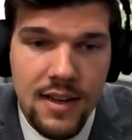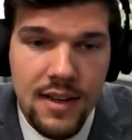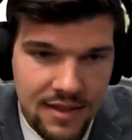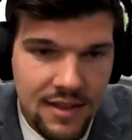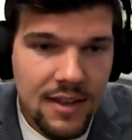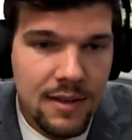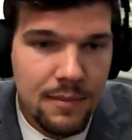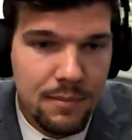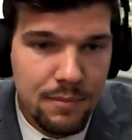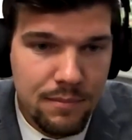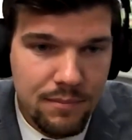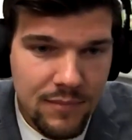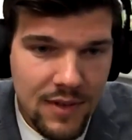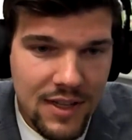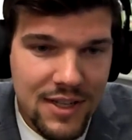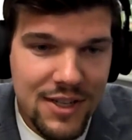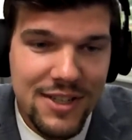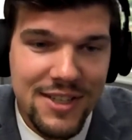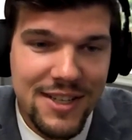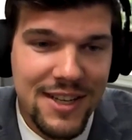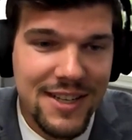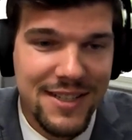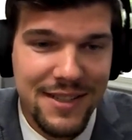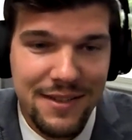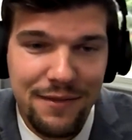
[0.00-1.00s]
Yeah. It
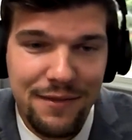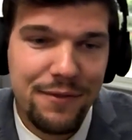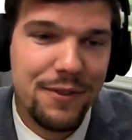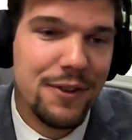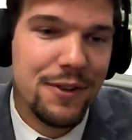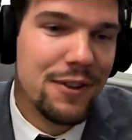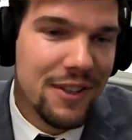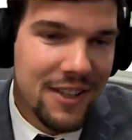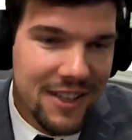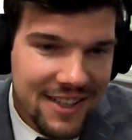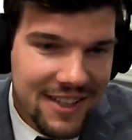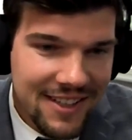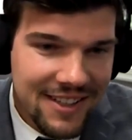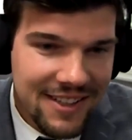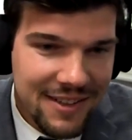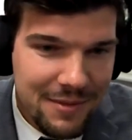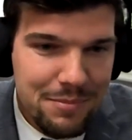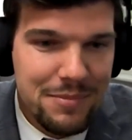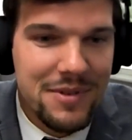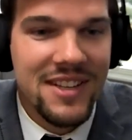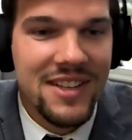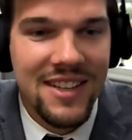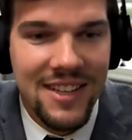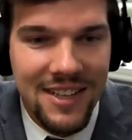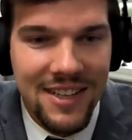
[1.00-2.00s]
just doesn't feel like it
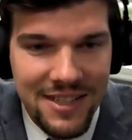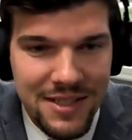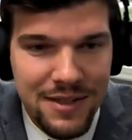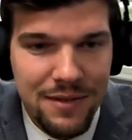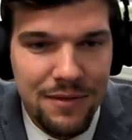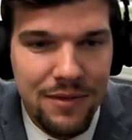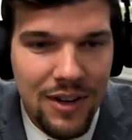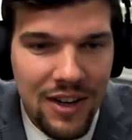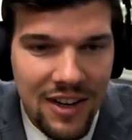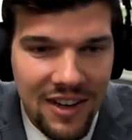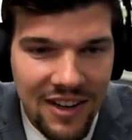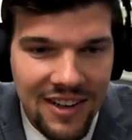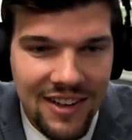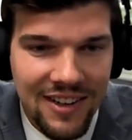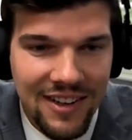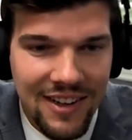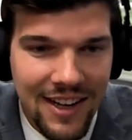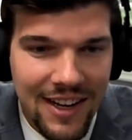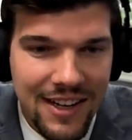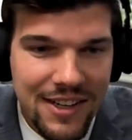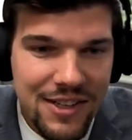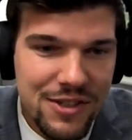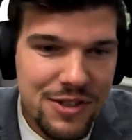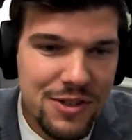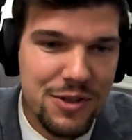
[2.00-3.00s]
because of our
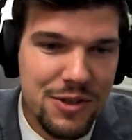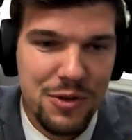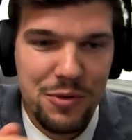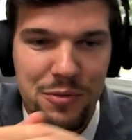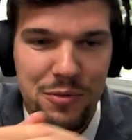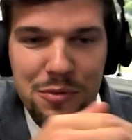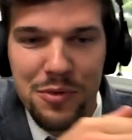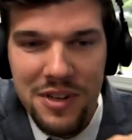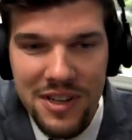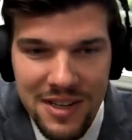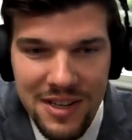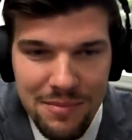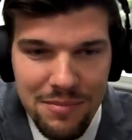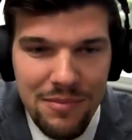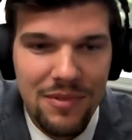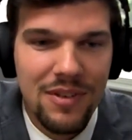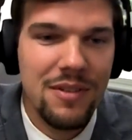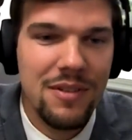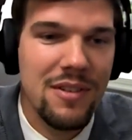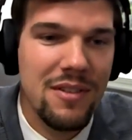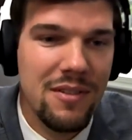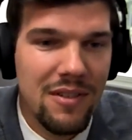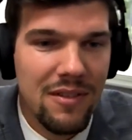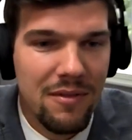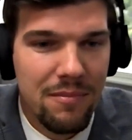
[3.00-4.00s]
extreme
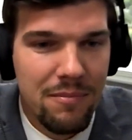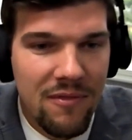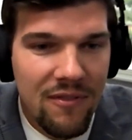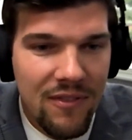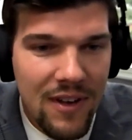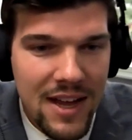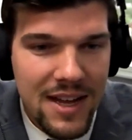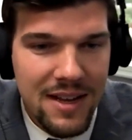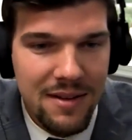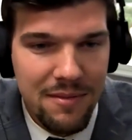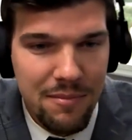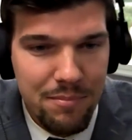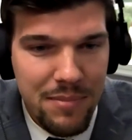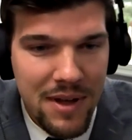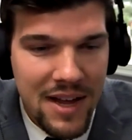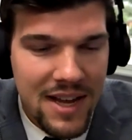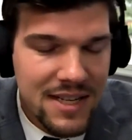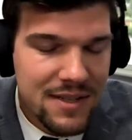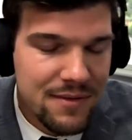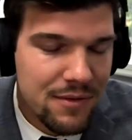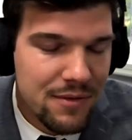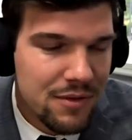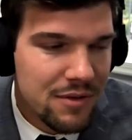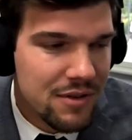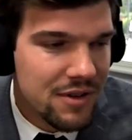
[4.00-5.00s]

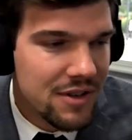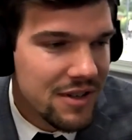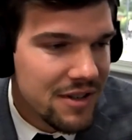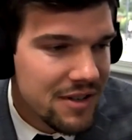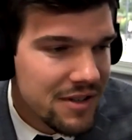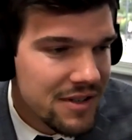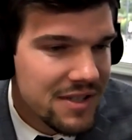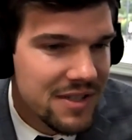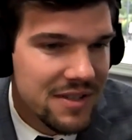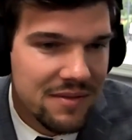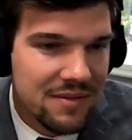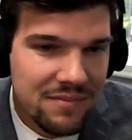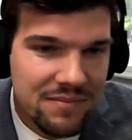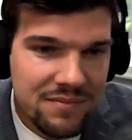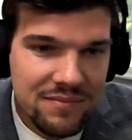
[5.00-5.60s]
past few years.